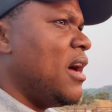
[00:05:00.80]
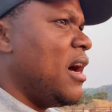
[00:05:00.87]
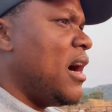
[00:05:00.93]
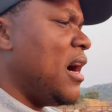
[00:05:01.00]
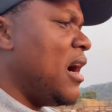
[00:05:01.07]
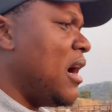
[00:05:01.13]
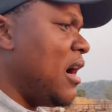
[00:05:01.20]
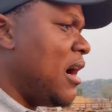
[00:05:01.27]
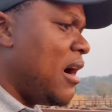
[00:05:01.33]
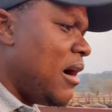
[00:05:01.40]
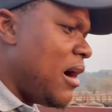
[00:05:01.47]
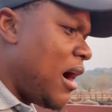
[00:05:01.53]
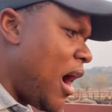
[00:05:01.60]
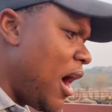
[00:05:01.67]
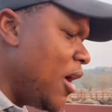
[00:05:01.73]

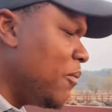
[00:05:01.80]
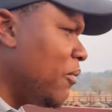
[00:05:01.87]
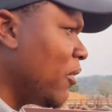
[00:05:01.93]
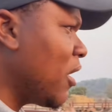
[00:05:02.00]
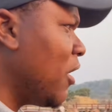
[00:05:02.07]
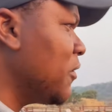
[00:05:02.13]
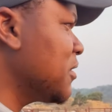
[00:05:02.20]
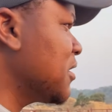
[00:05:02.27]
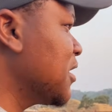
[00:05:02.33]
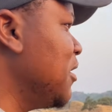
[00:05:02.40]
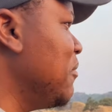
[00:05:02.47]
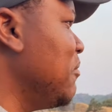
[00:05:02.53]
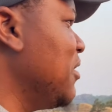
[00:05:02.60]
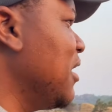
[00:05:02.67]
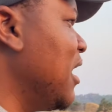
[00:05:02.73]

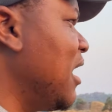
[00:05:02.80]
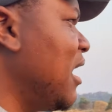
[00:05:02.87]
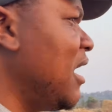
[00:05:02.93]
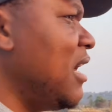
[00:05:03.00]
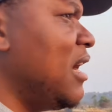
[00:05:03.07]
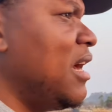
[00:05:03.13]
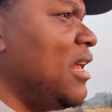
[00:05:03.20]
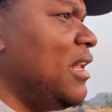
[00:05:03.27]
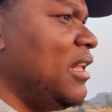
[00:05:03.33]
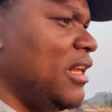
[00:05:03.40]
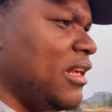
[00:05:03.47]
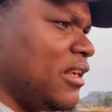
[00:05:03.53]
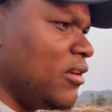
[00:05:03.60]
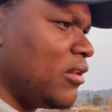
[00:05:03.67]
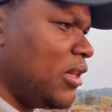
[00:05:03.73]
hypocalcemia,
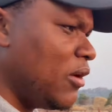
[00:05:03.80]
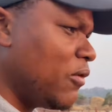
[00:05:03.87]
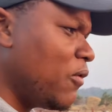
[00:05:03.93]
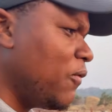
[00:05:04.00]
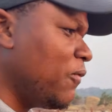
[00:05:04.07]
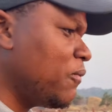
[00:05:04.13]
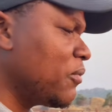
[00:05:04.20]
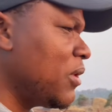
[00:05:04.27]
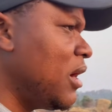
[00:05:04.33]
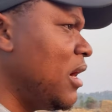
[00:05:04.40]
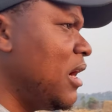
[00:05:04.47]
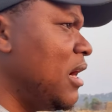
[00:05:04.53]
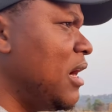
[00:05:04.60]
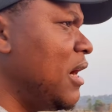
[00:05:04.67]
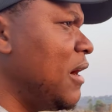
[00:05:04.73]
lack of
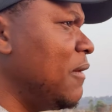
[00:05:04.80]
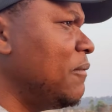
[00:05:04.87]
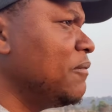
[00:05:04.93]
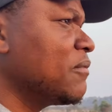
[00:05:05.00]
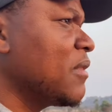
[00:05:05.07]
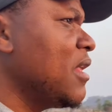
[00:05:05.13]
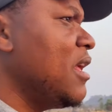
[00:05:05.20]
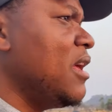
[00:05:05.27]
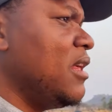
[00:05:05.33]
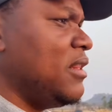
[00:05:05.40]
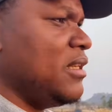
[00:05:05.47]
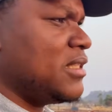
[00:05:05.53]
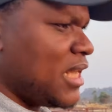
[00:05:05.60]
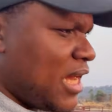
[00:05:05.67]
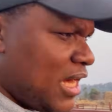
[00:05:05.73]

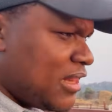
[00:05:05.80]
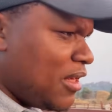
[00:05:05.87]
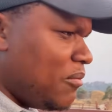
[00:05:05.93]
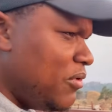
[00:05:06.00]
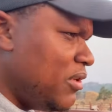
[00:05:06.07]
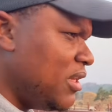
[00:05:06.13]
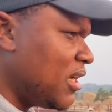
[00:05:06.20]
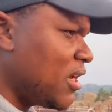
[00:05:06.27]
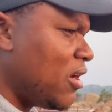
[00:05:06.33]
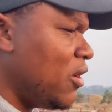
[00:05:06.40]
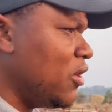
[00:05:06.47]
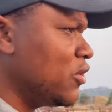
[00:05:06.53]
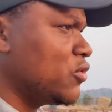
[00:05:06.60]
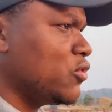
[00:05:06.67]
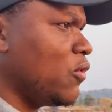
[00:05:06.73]
these other
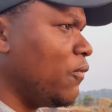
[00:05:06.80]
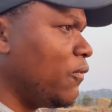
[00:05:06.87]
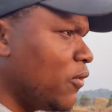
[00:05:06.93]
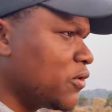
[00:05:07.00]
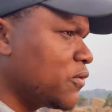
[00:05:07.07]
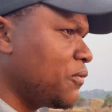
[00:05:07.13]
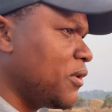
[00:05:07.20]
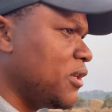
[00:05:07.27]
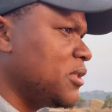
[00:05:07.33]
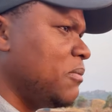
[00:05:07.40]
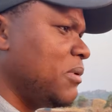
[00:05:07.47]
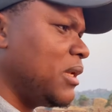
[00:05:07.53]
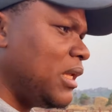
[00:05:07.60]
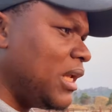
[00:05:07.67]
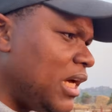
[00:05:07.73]
minerals, your phosphorus.
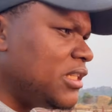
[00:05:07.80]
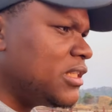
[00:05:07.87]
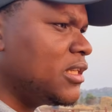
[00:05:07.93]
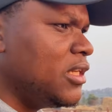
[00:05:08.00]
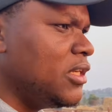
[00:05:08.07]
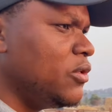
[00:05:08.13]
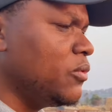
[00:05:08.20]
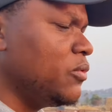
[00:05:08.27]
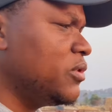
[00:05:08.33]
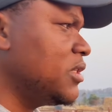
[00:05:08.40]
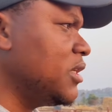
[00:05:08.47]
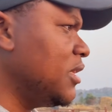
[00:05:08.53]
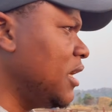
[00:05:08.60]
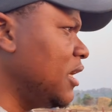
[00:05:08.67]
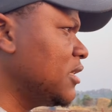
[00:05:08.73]
But largely, you would
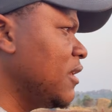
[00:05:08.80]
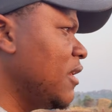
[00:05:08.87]
see that